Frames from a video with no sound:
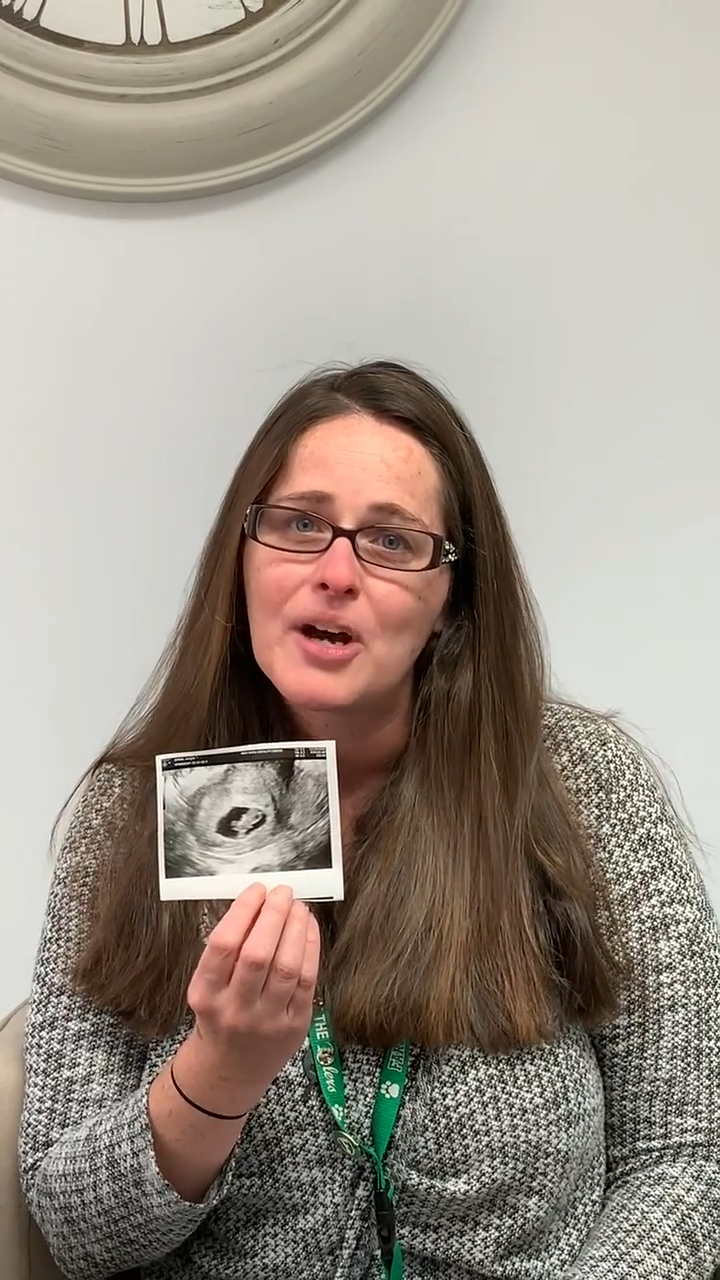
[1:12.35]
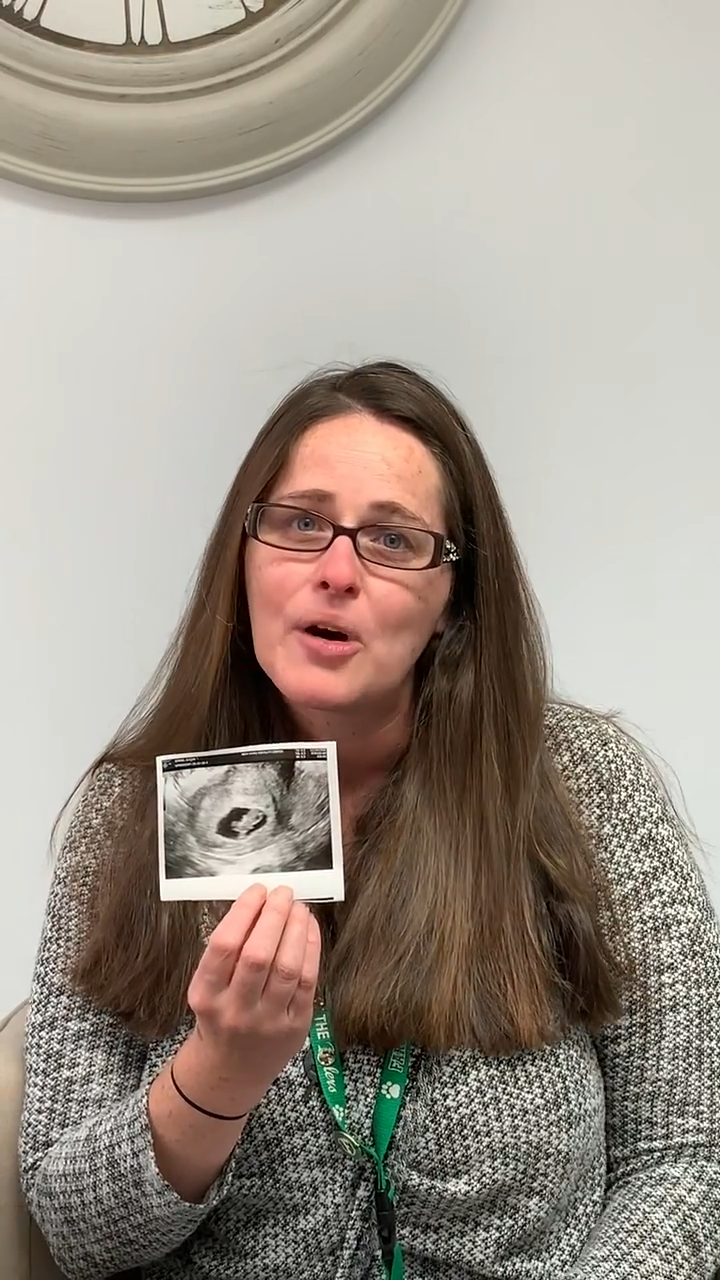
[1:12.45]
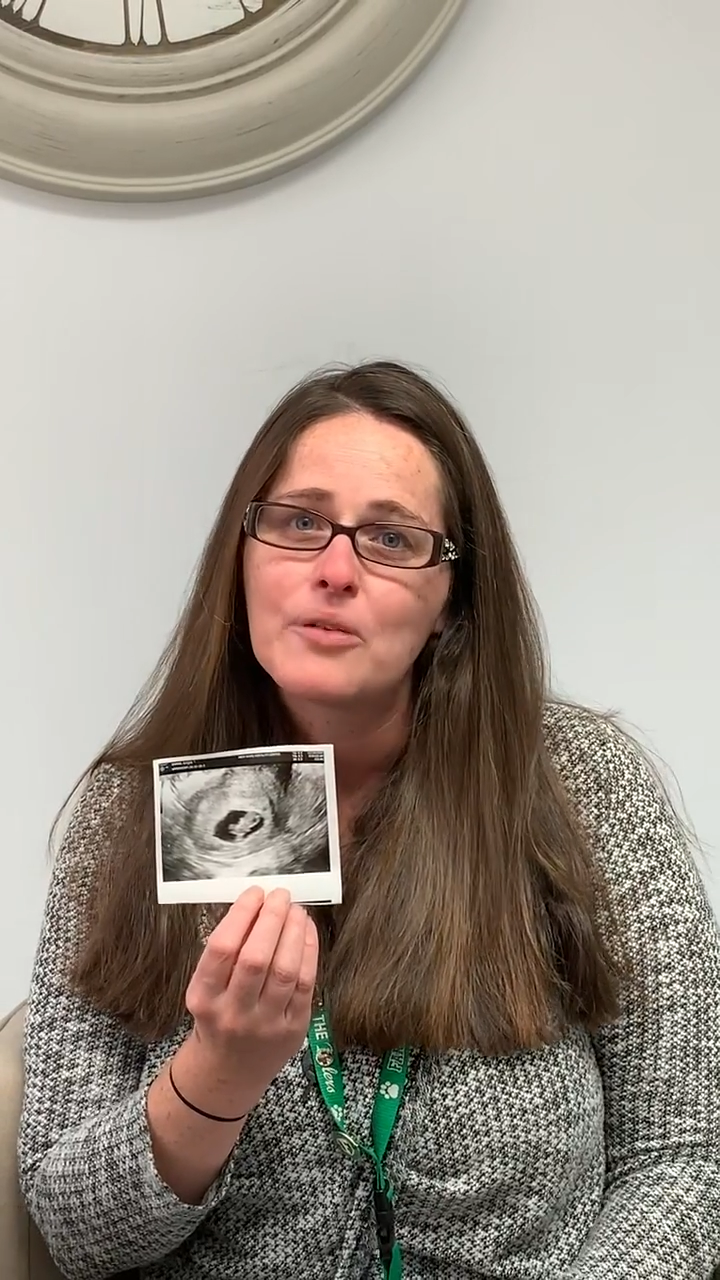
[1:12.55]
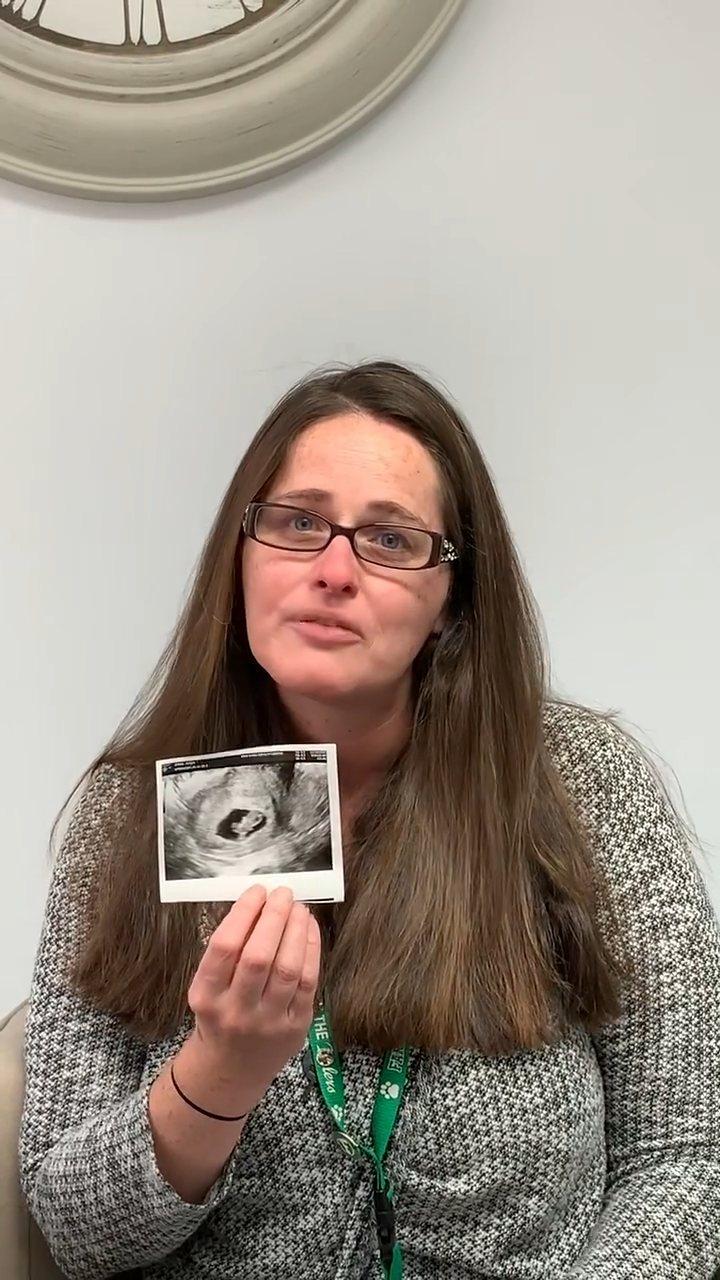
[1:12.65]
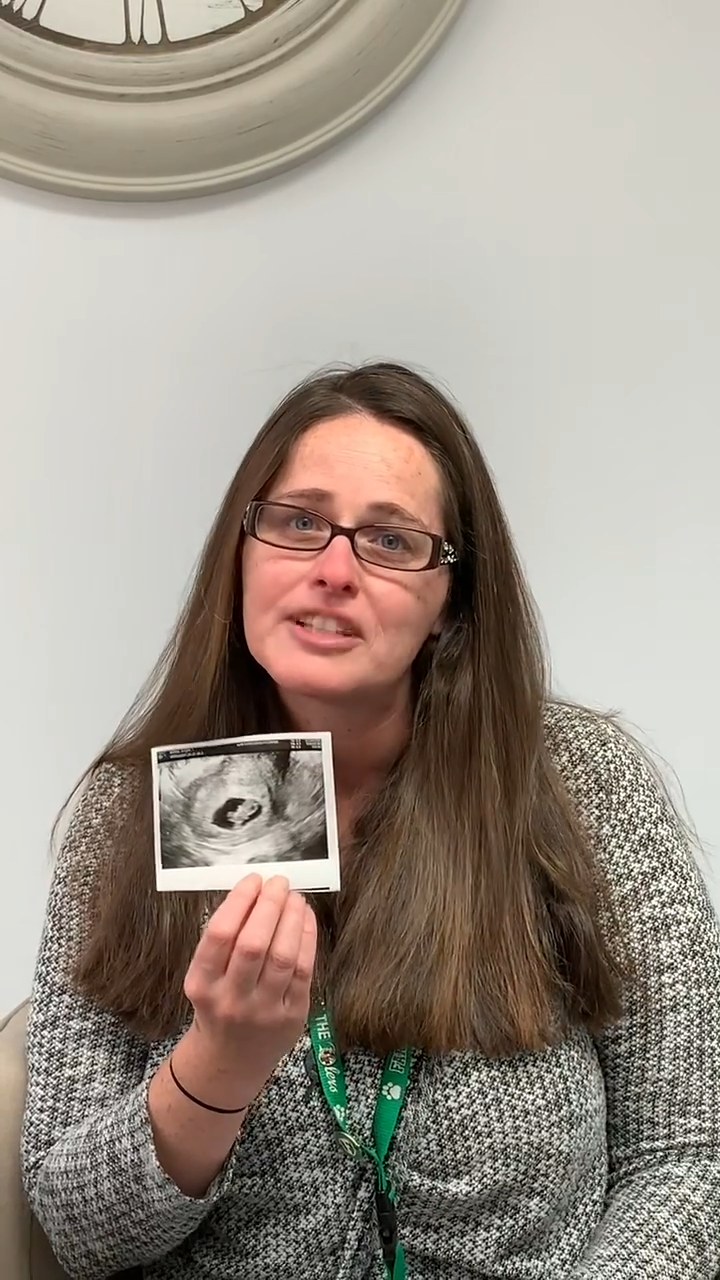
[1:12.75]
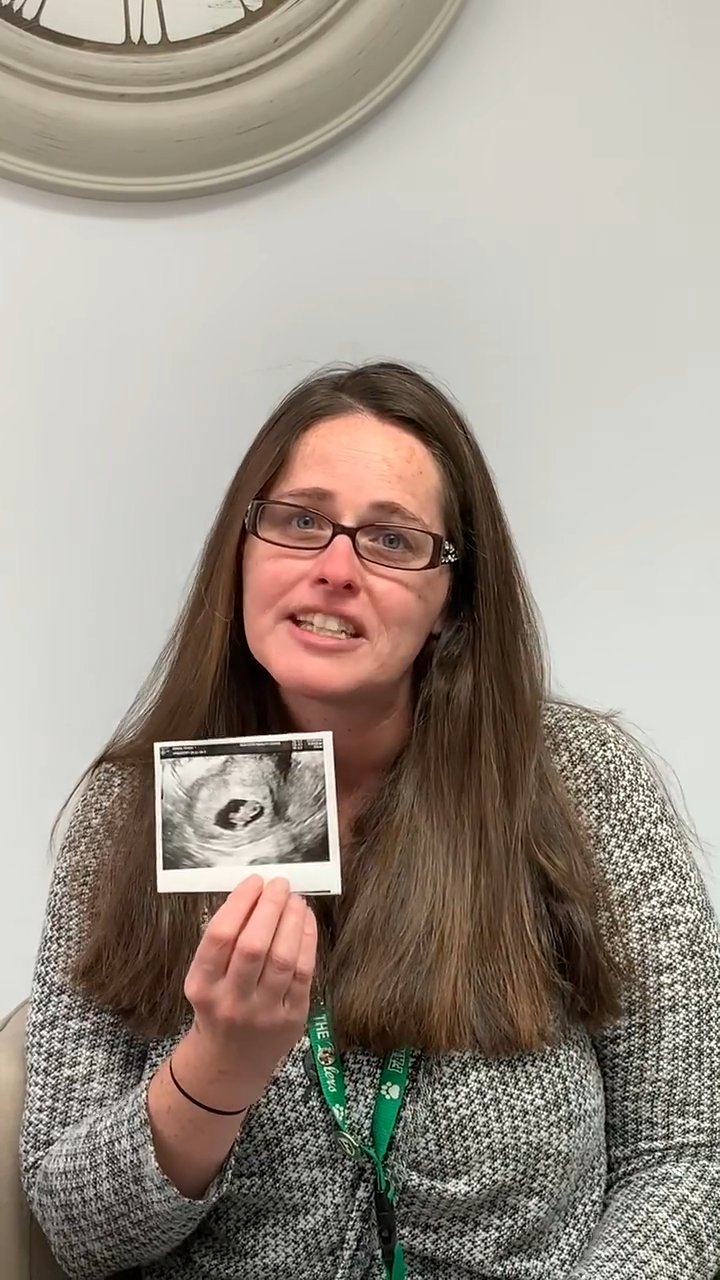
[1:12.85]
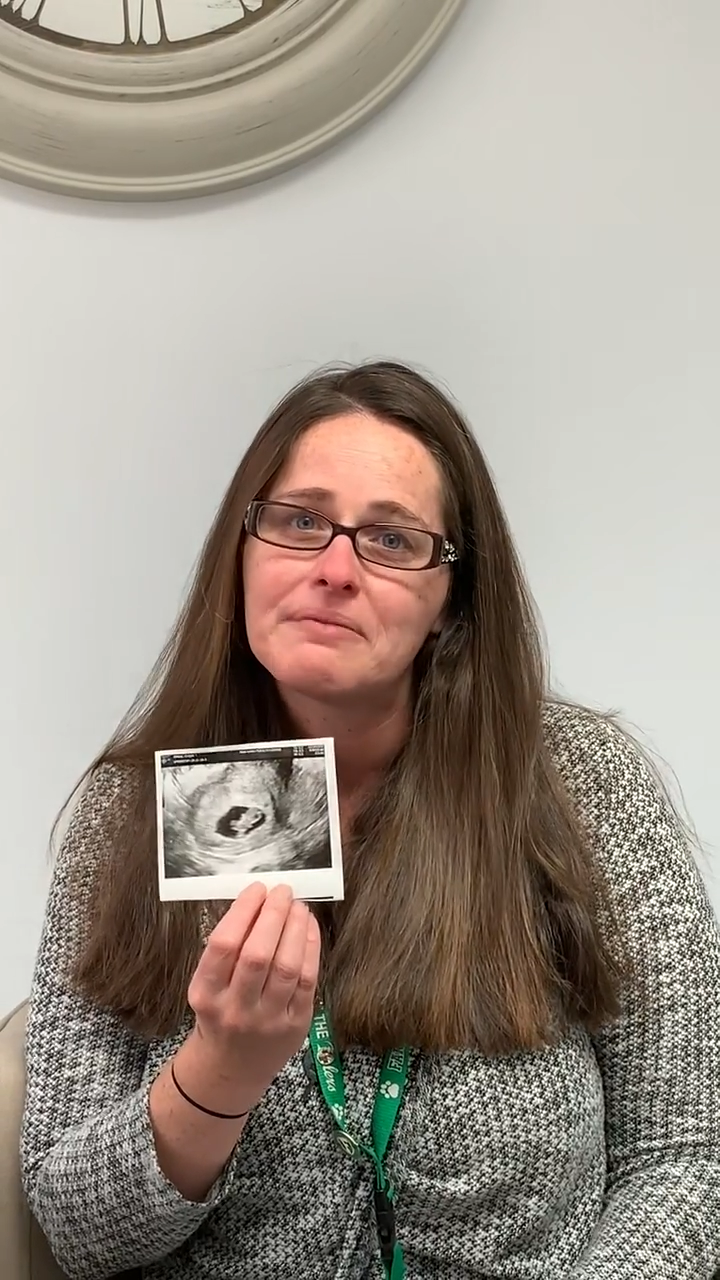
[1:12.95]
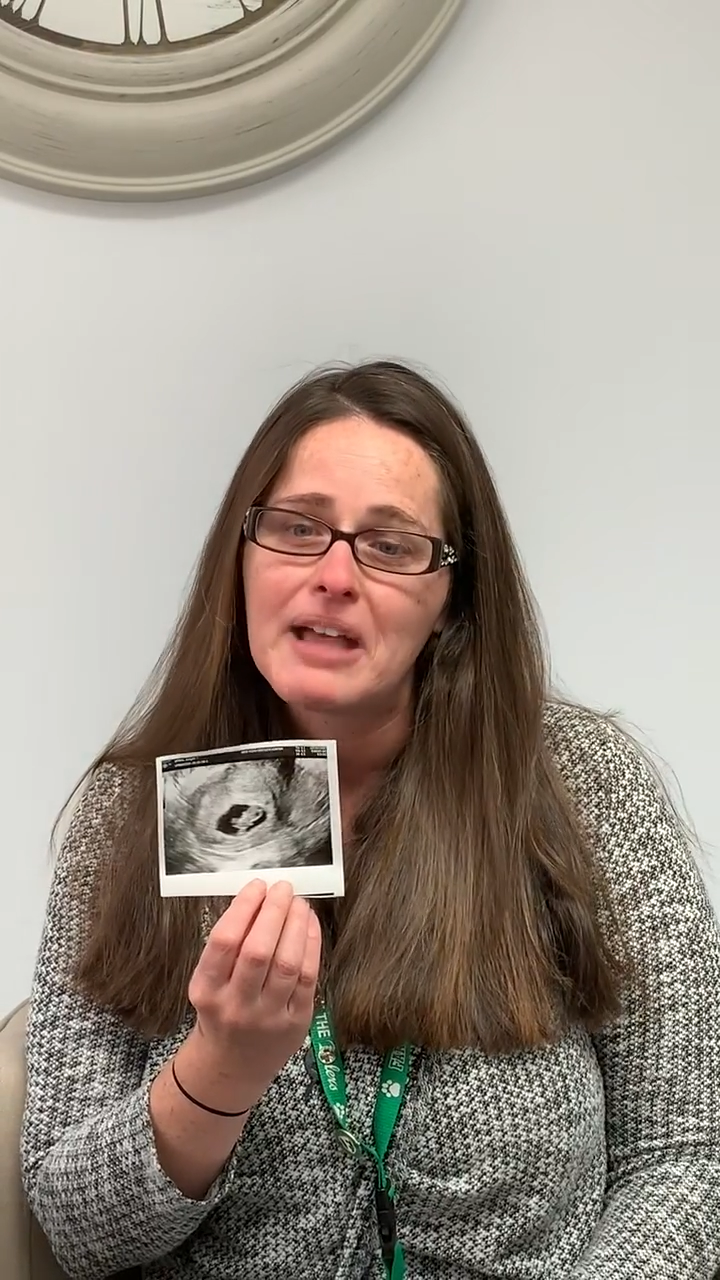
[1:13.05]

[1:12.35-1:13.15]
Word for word: hopefully